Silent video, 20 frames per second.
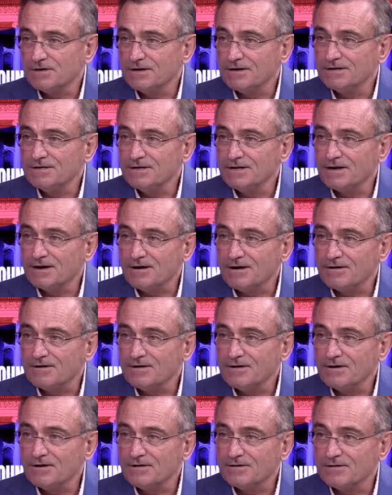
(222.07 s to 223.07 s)

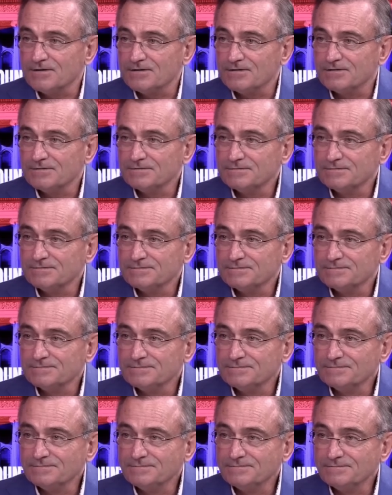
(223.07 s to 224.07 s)
Absolutely. So
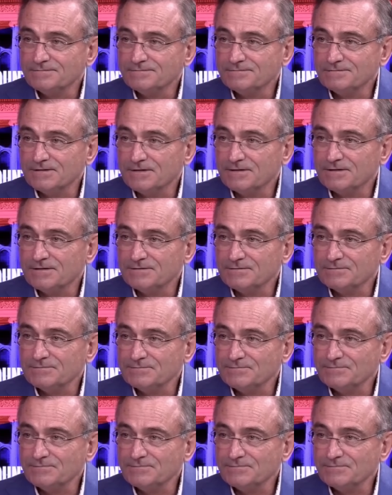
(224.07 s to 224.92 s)
there's 2.5 million